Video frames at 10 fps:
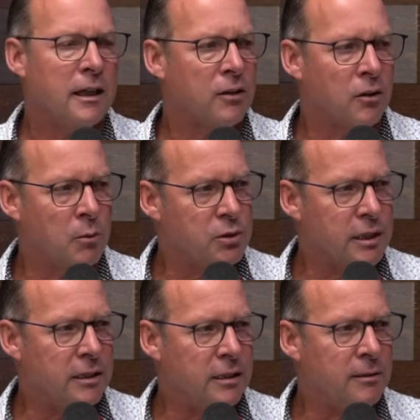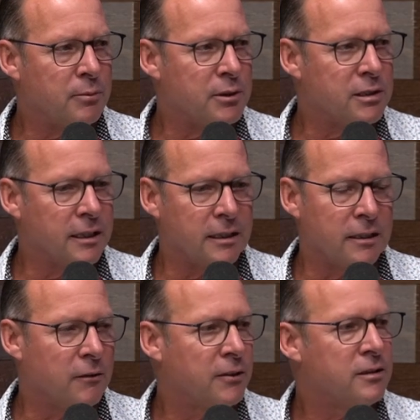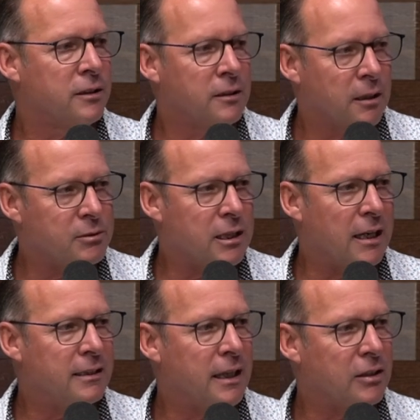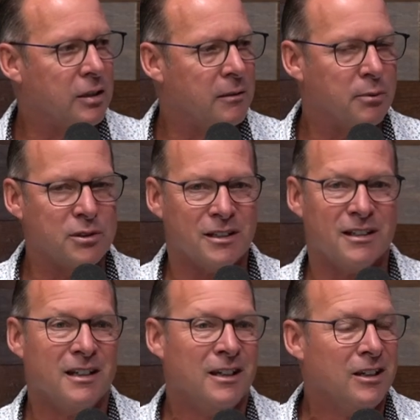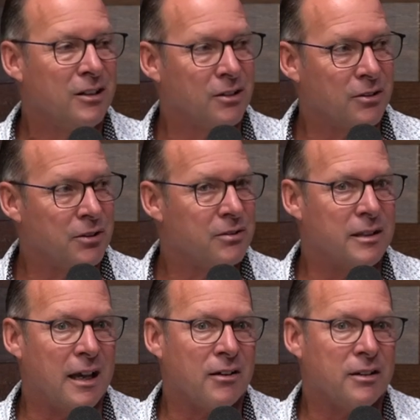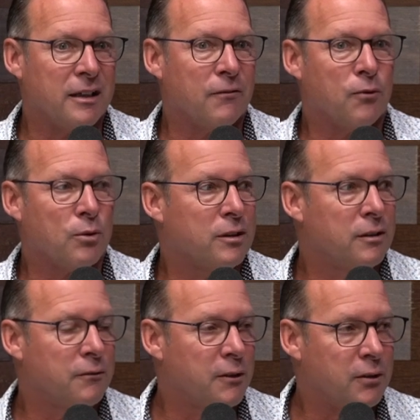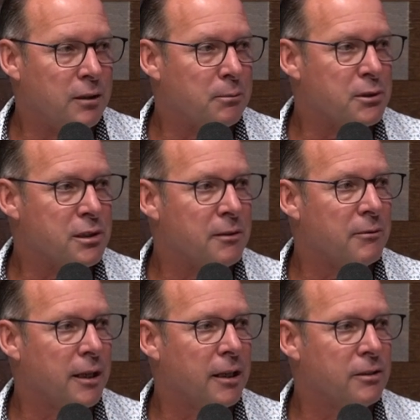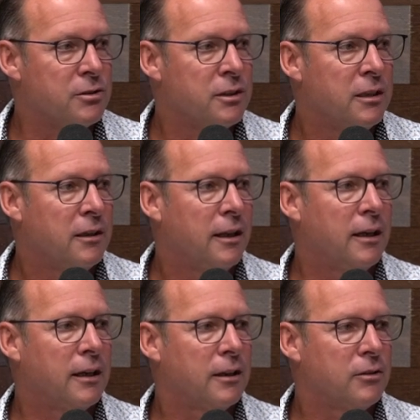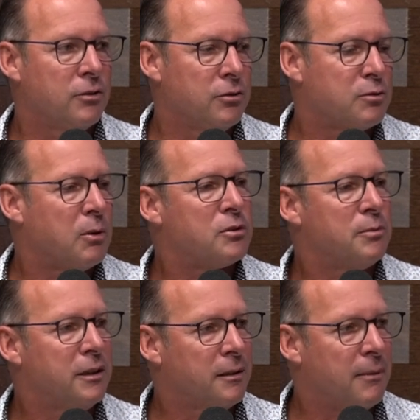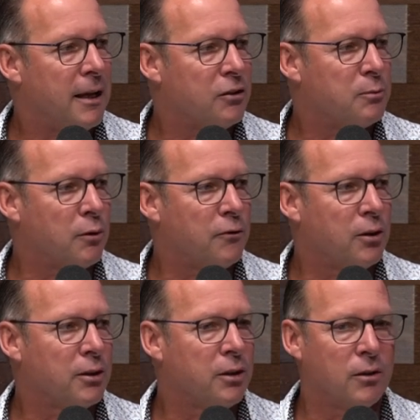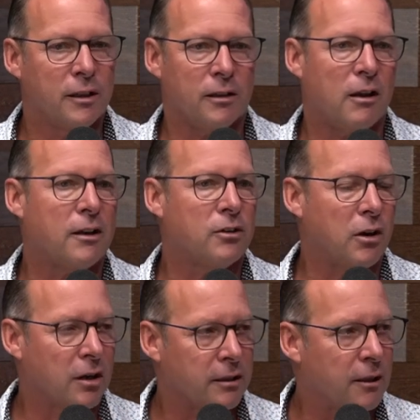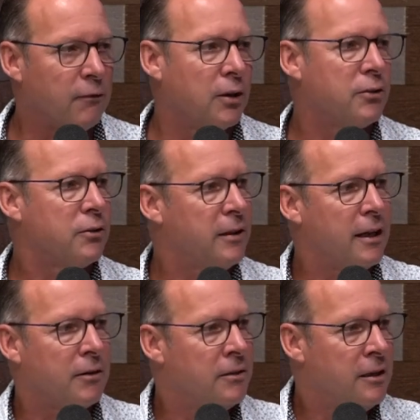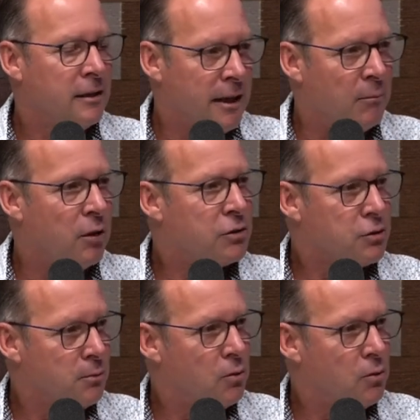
down almost 18% and the fixed income side down 10%, you know, you're down in that 14 to 15% range and you're supposed to be in a balanced portfolio and a lot of the target date funds are down that much or